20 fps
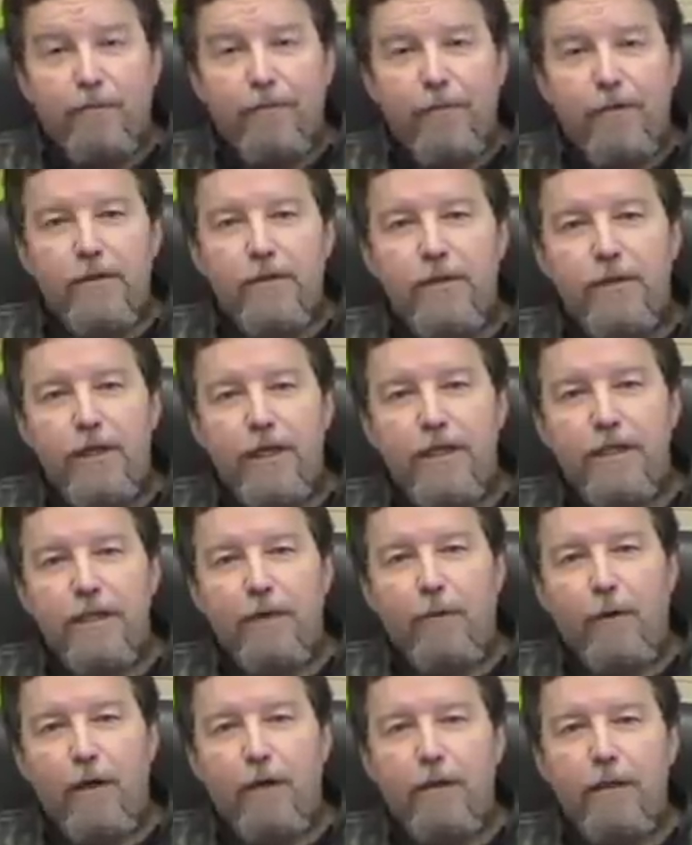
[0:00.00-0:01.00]
It suggests
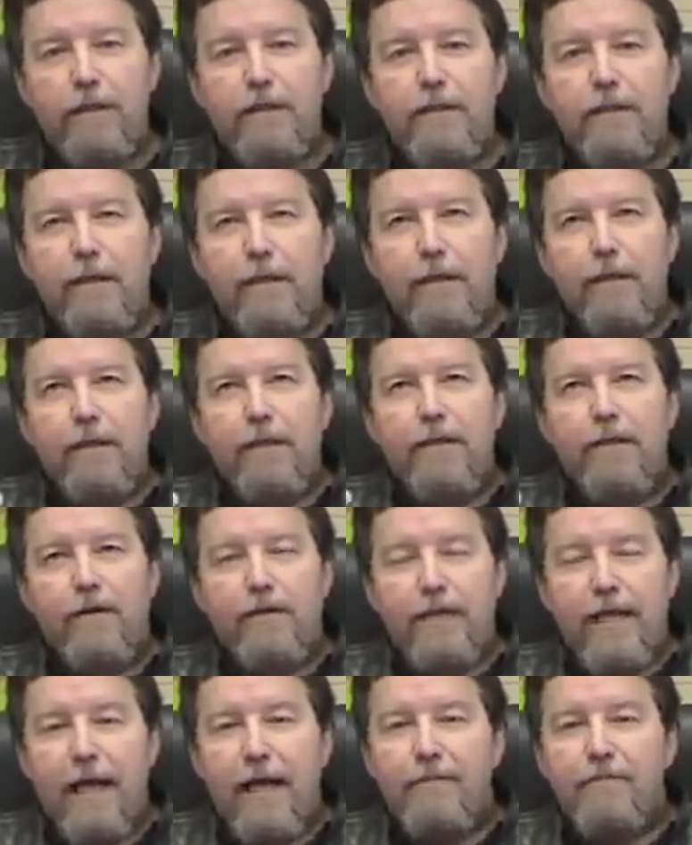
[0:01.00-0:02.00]
that, there are
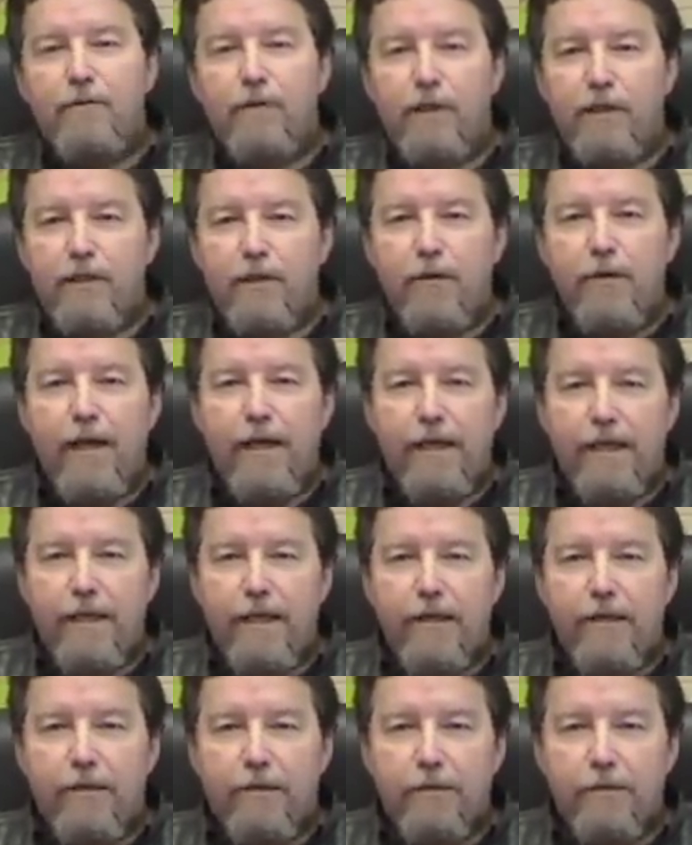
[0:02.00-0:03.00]
times when it's okay to
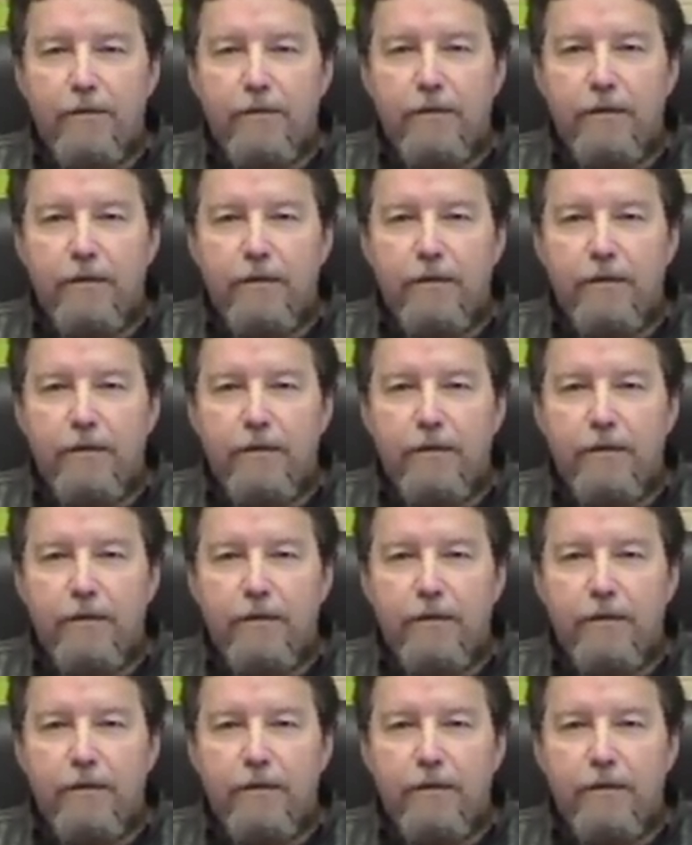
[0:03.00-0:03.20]
kill.